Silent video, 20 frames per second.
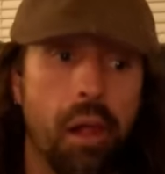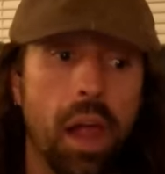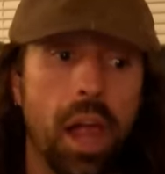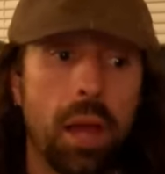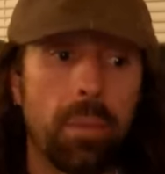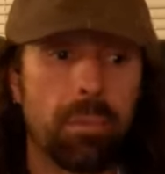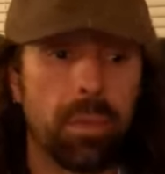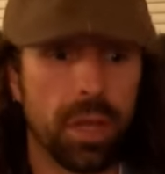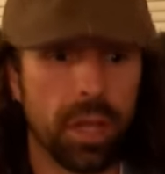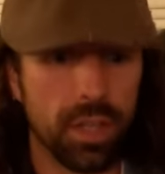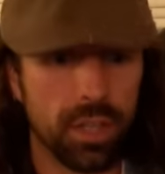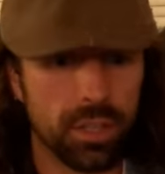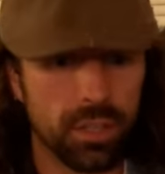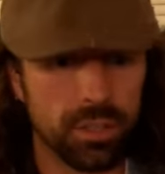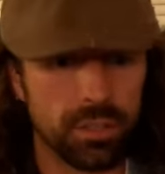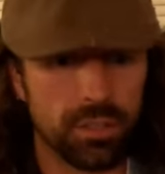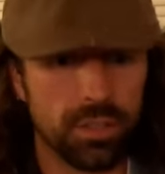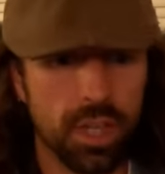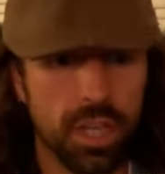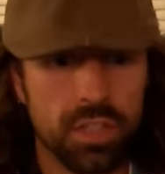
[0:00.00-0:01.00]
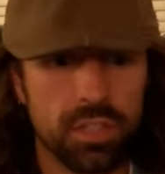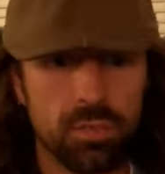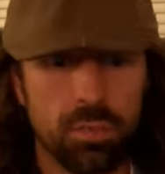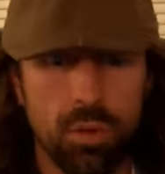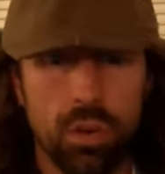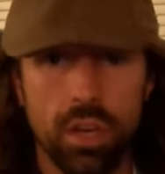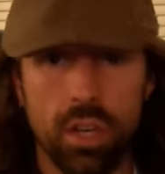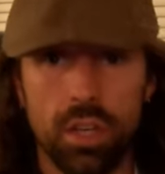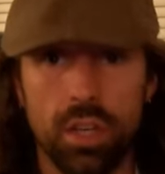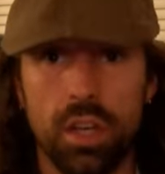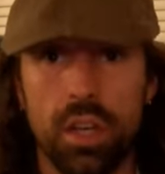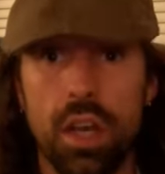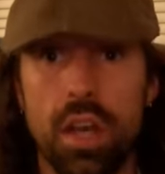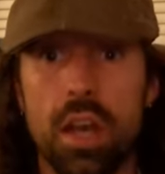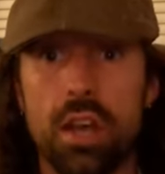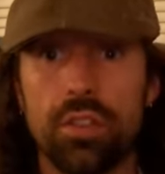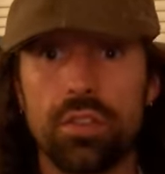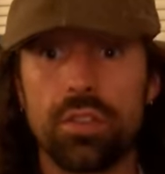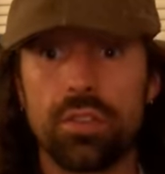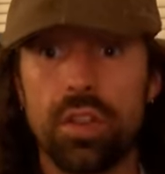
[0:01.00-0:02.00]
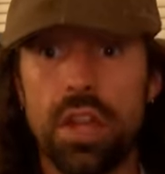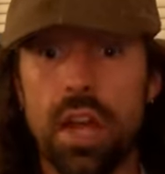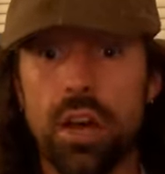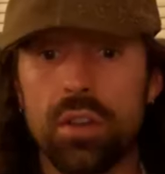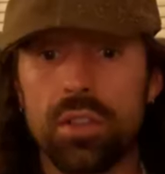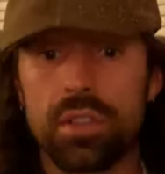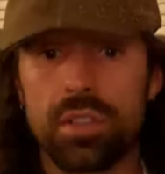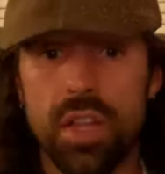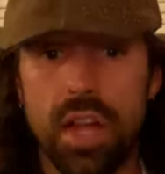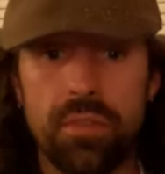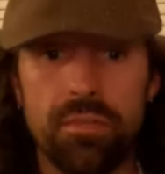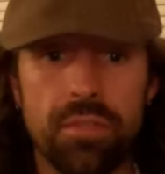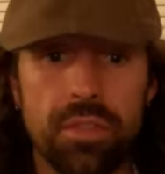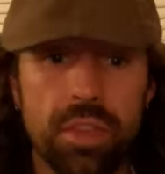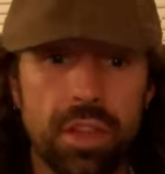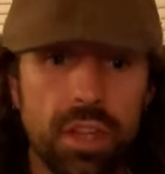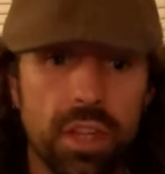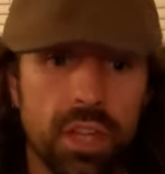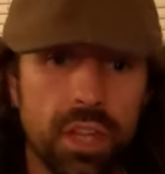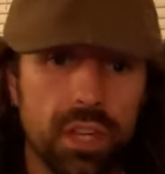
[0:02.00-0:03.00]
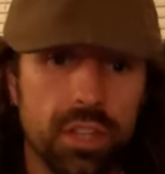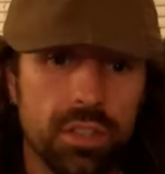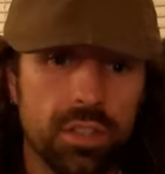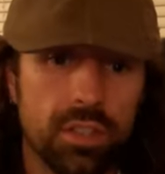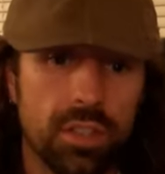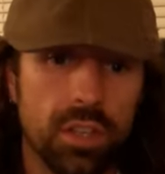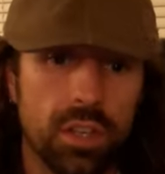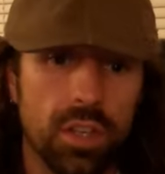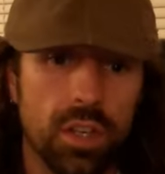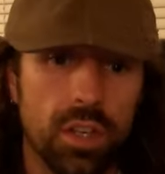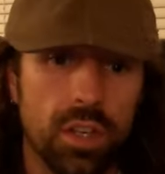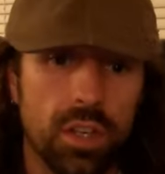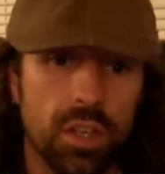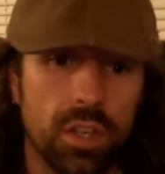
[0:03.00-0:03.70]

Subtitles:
Epic. Nice work. So now it's time for the kids.